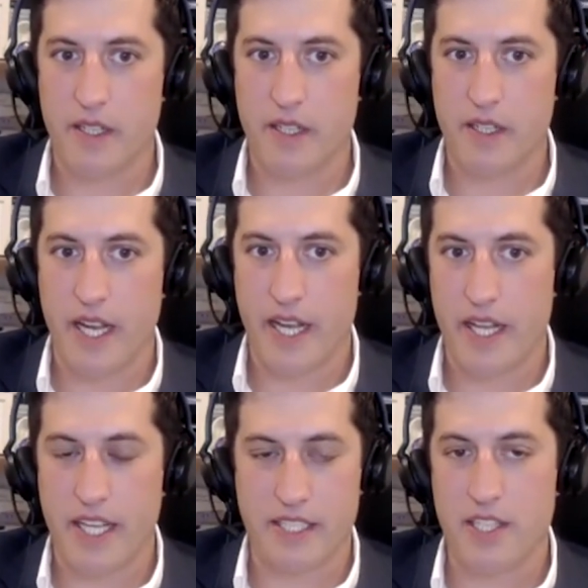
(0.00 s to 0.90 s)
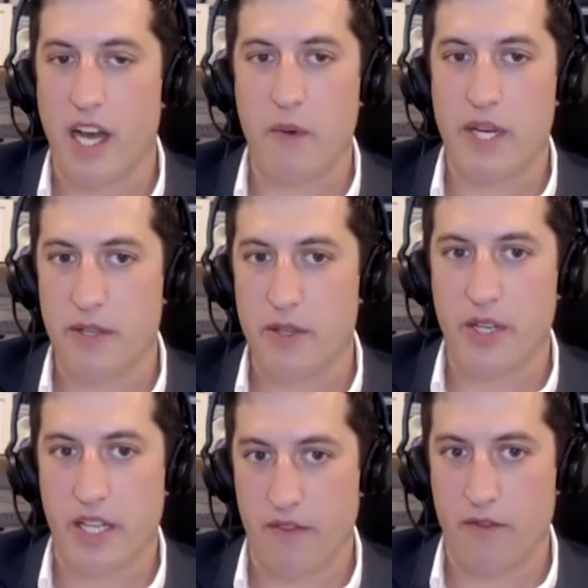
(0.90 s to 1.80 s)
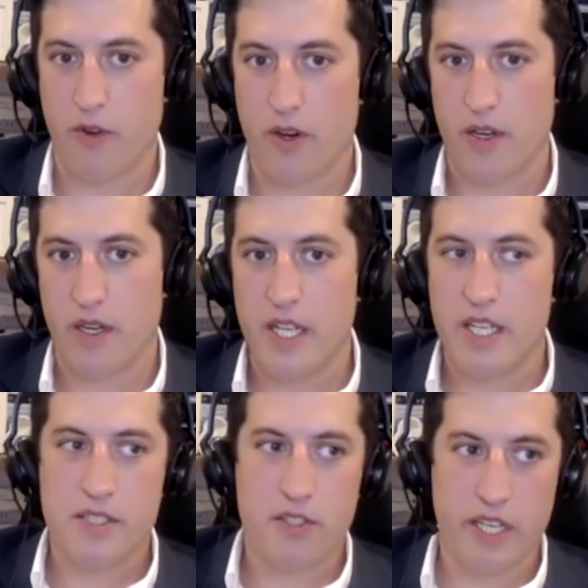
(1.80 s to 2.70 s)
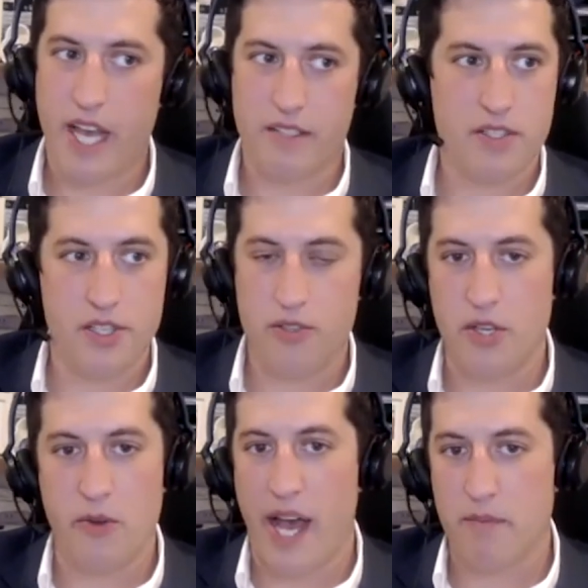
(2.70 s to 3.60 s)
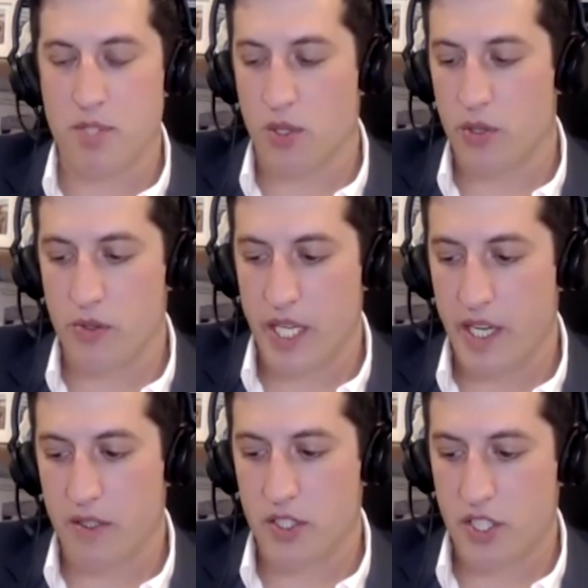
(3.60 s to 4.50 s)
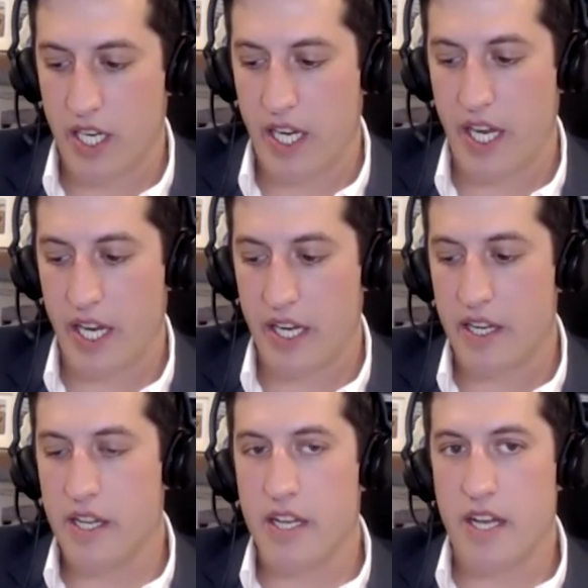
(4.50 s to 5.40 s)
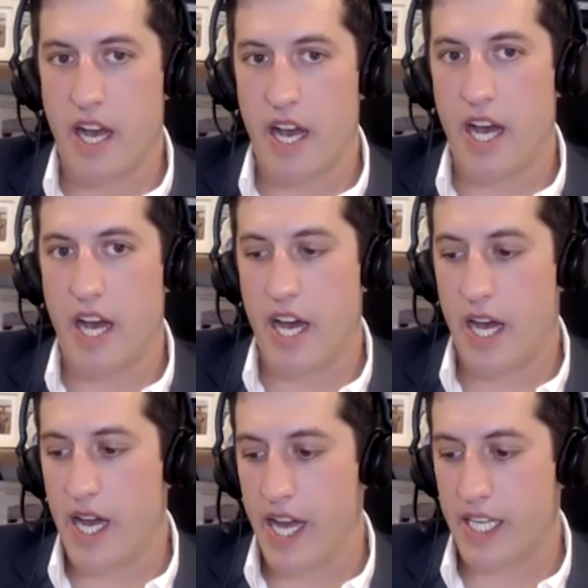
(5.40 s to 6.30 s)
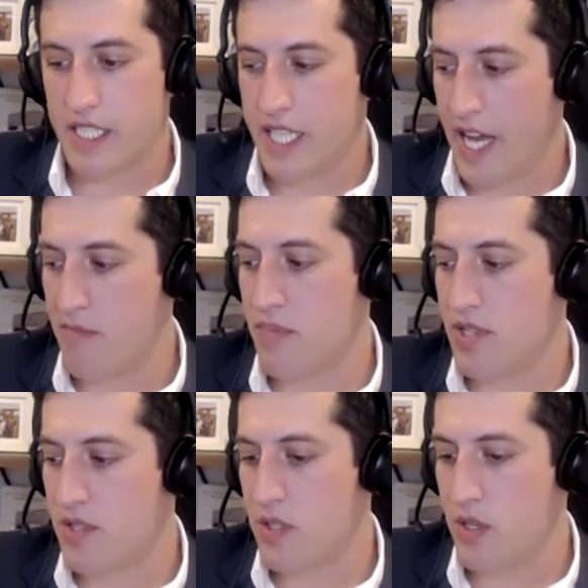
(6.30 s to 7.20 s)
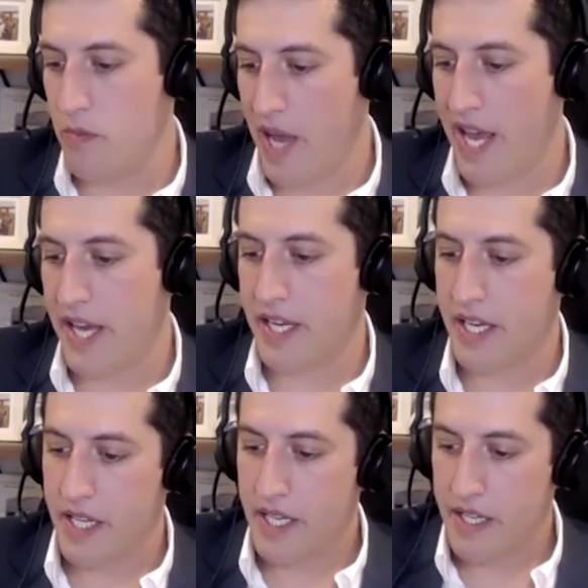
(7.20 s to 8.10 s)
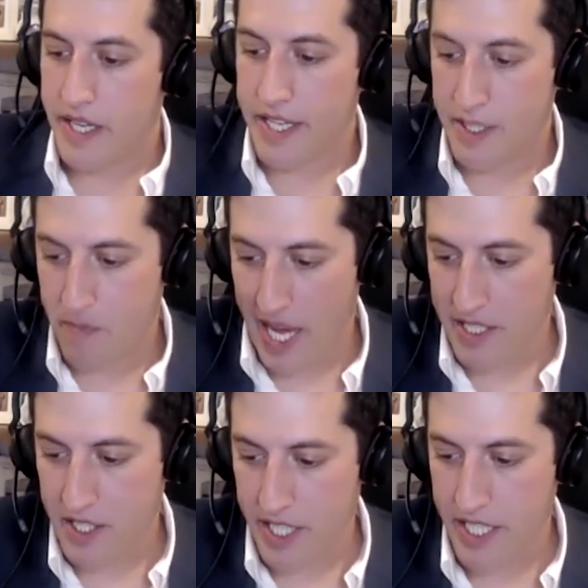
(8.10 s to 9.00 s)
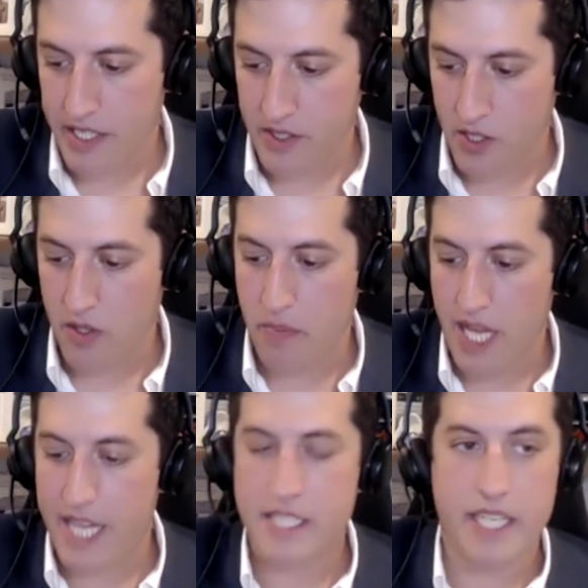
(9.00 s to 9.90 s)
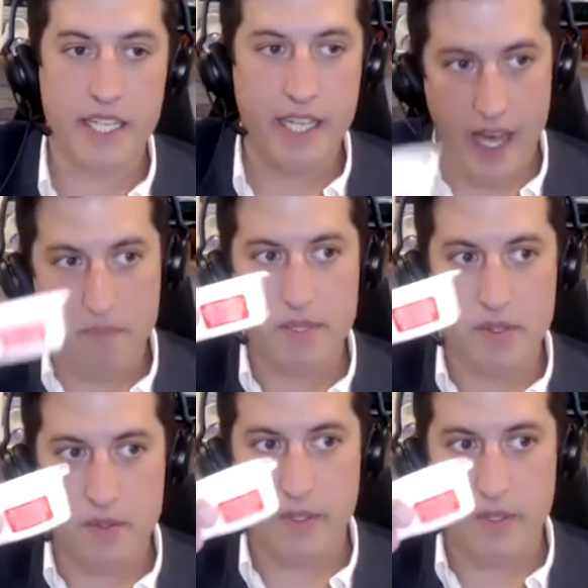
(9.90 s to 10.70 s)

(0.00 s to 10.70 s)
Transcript: that's not what you're looking for. So yes, you absolutely are seeing attempts to make, especially, so the plastic cups